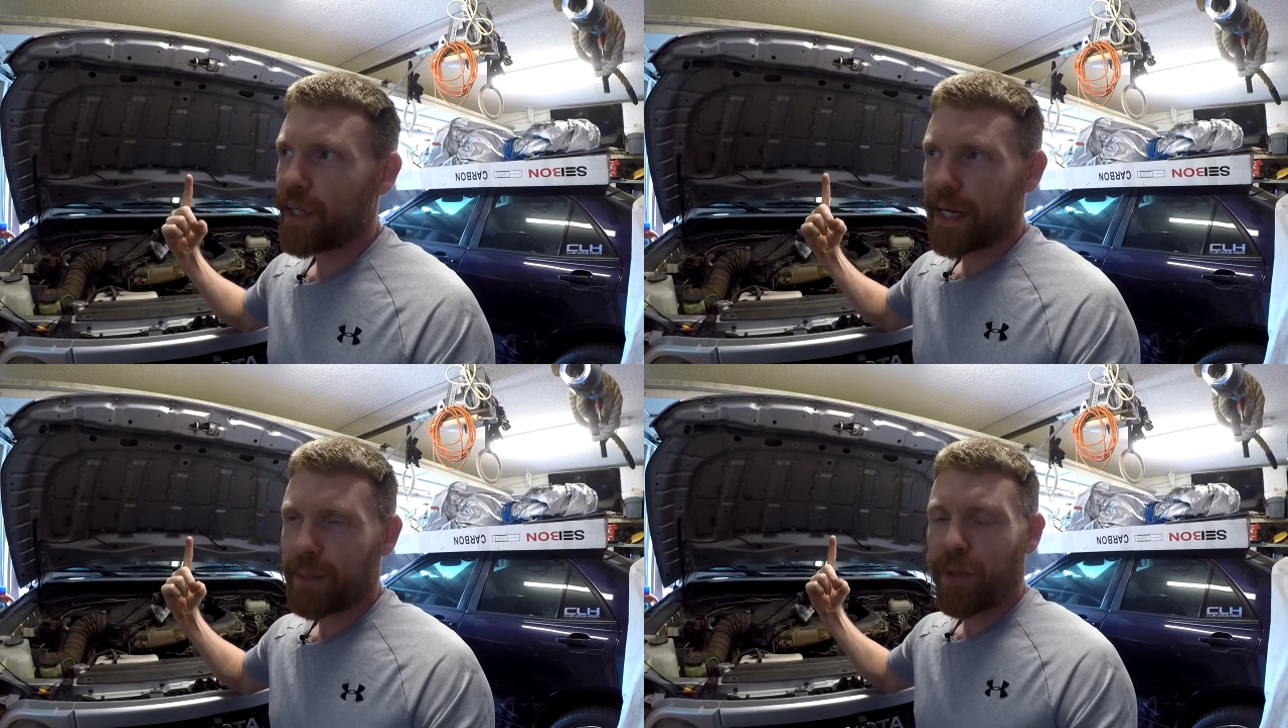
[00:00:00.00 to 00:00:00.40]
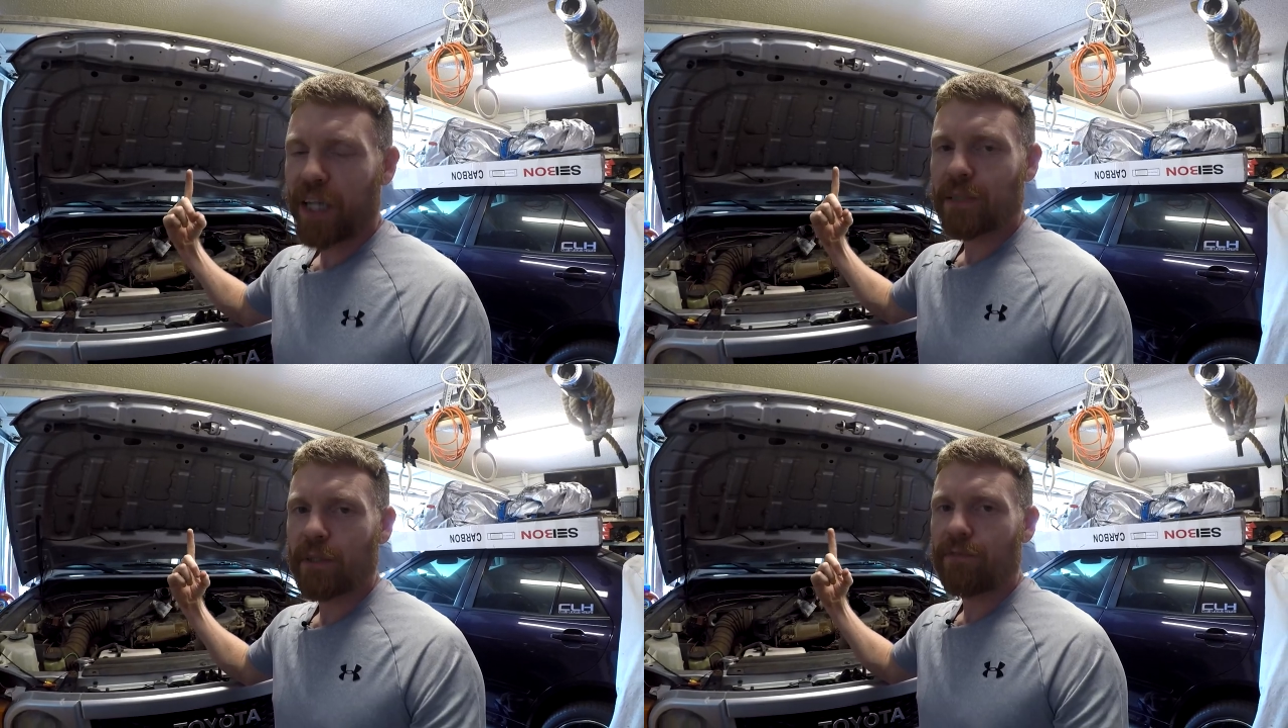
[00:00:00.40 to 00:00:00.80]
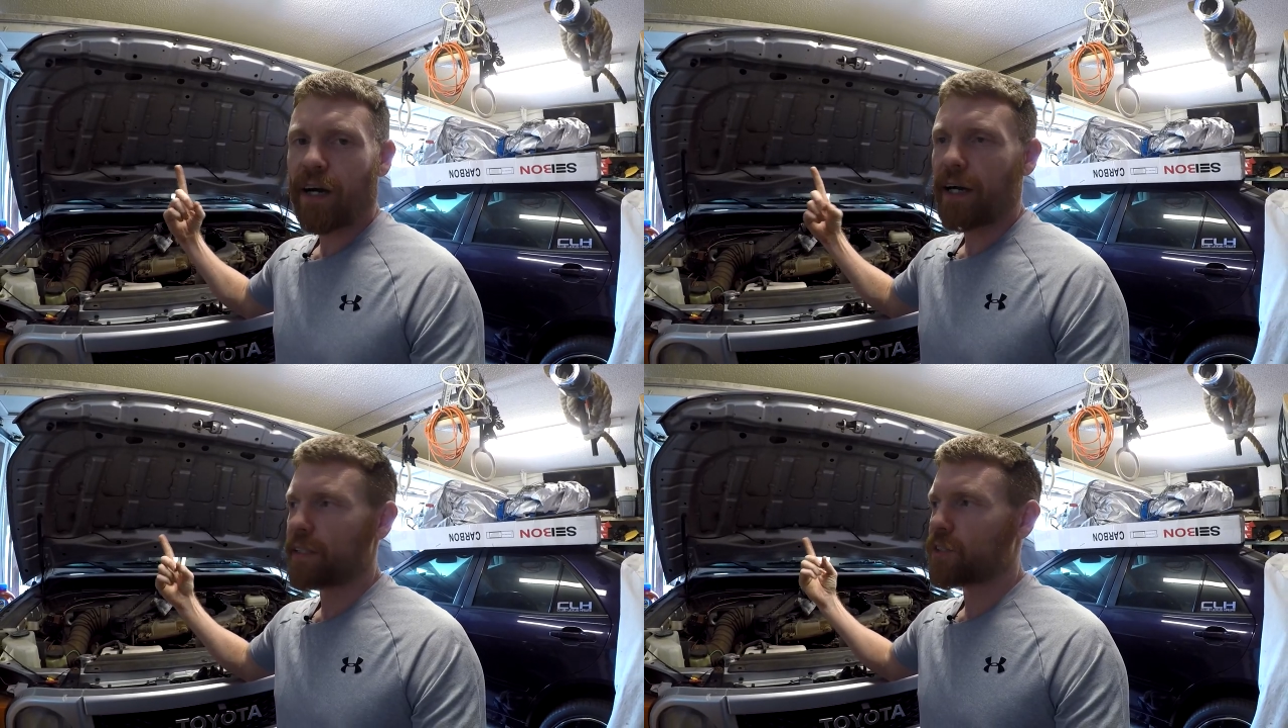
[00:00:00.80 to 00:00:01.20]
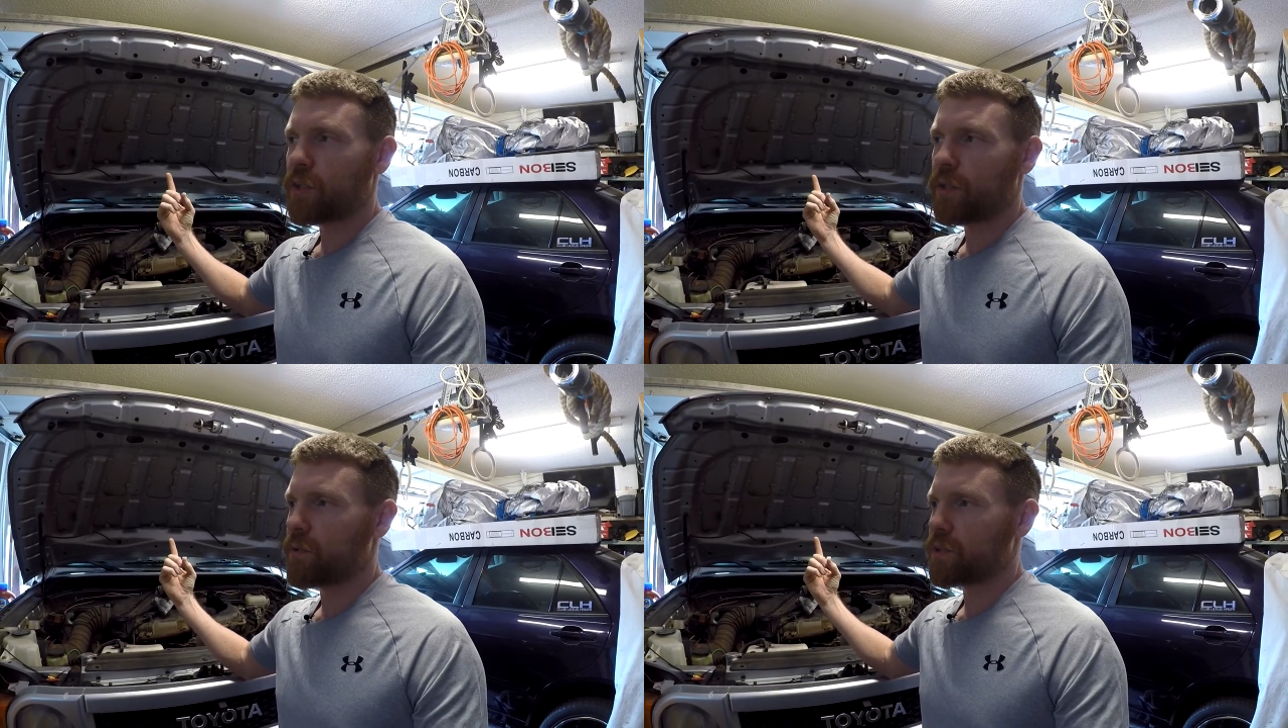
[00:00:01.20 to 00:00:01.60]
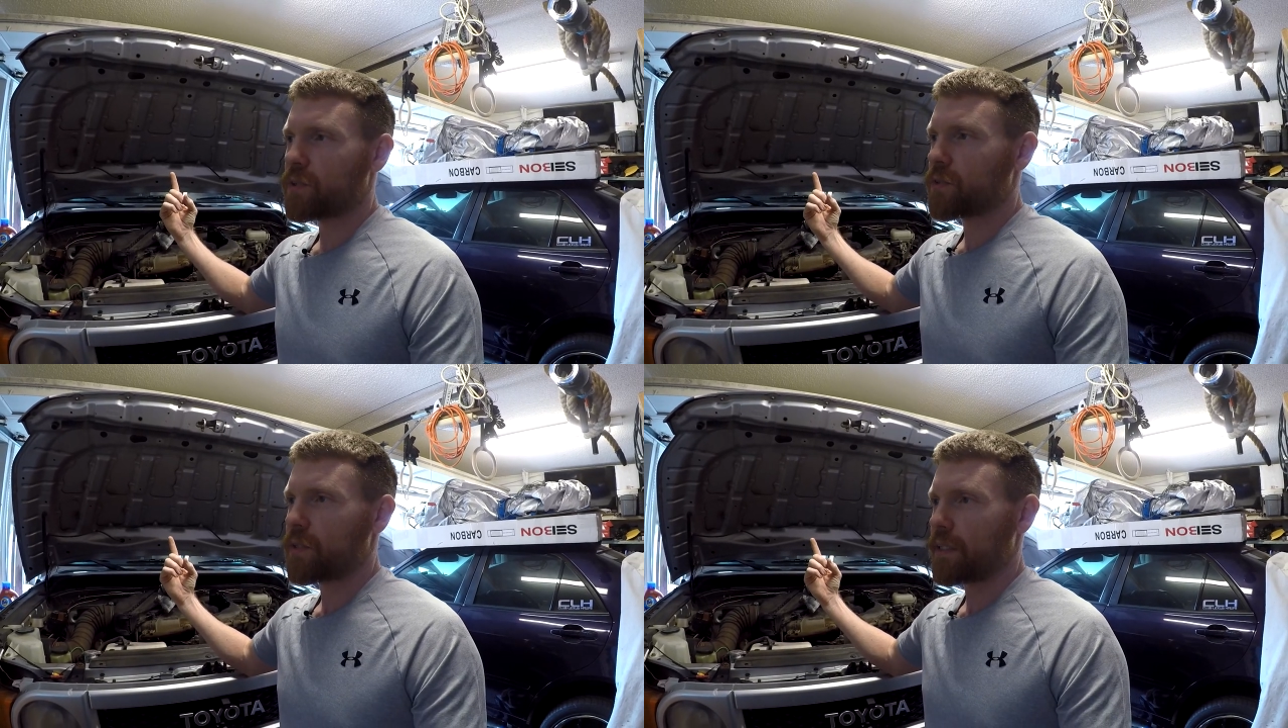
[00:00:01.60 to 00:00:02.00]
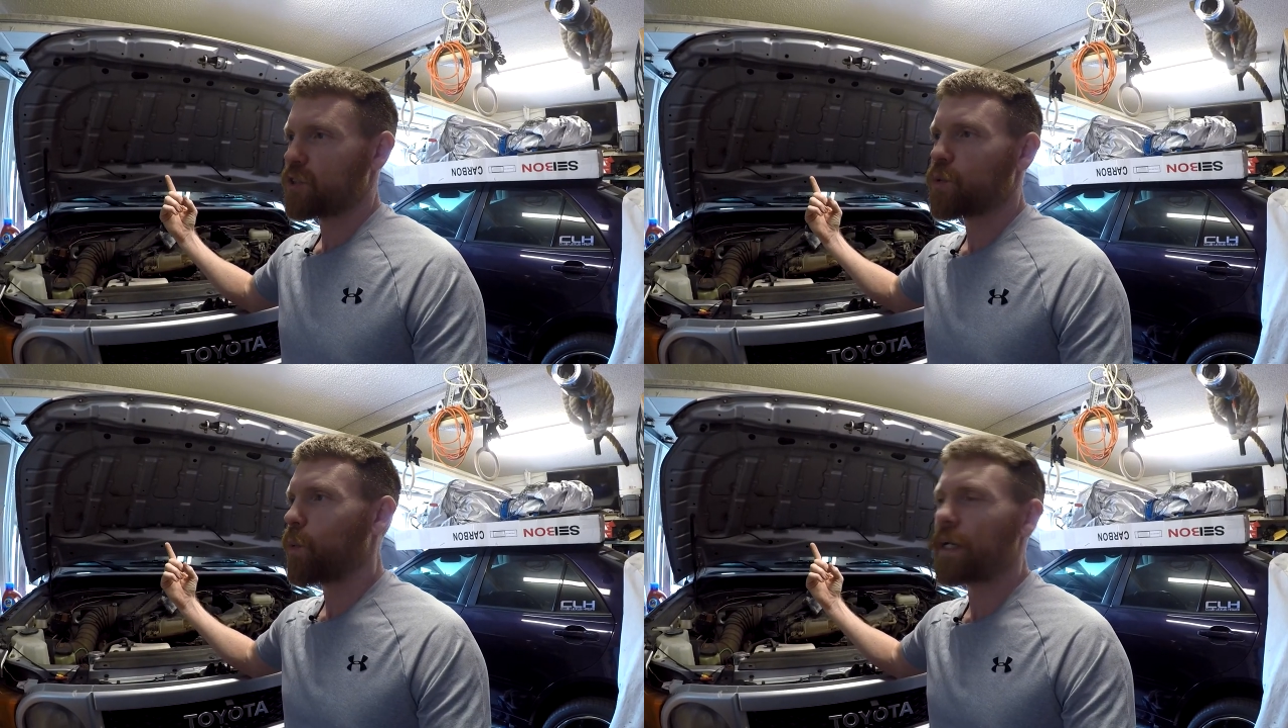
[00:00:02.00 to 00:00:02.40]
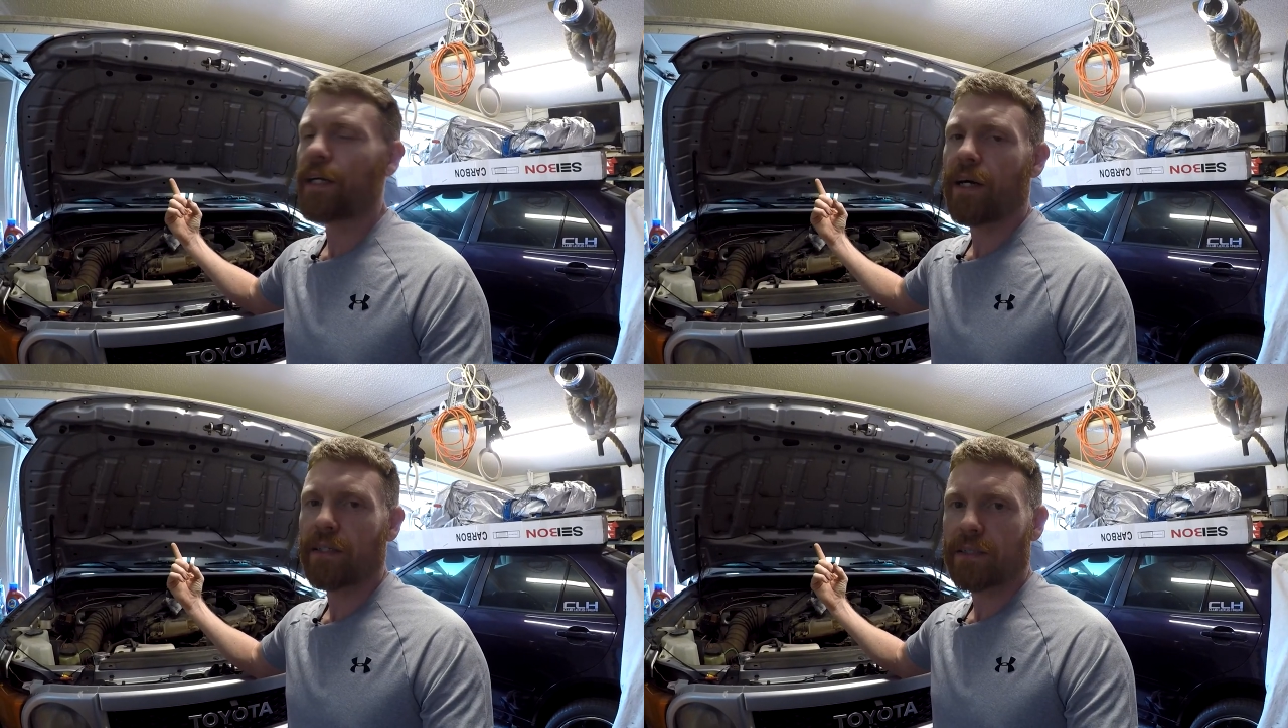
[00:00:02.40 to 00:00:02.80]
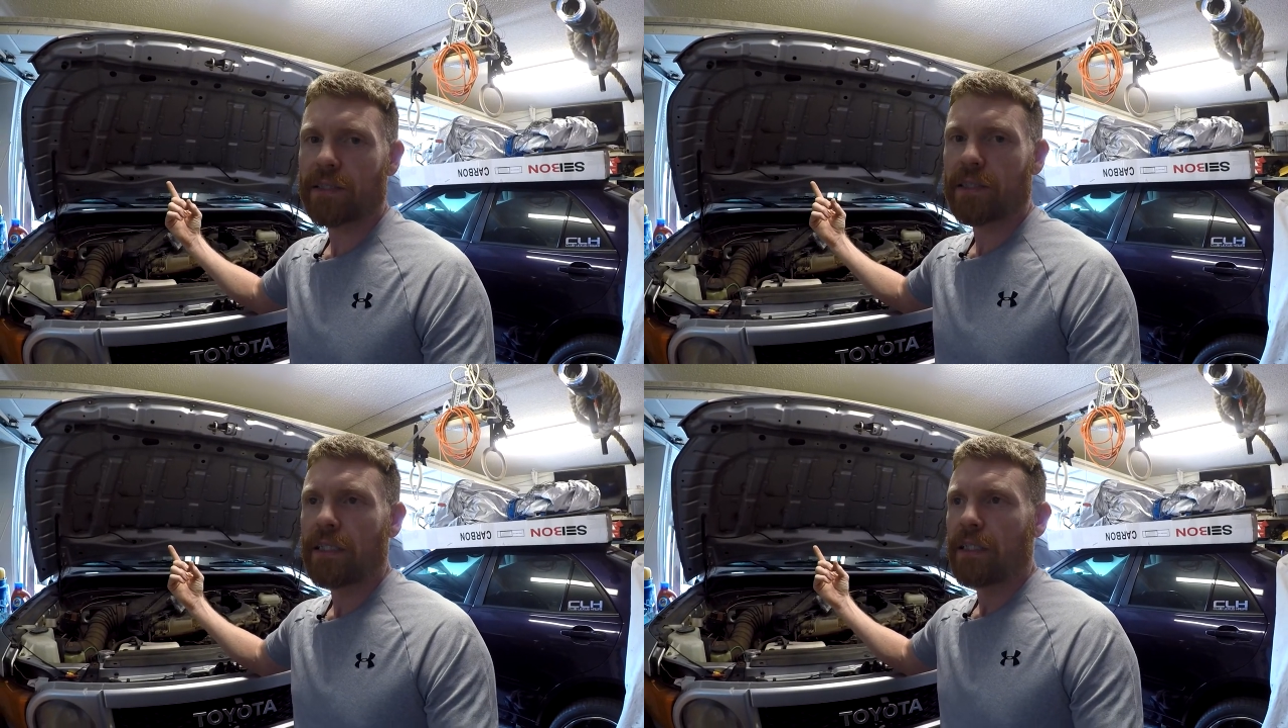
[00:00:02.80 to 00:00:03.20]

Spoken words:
that I could possibly find. So it was $20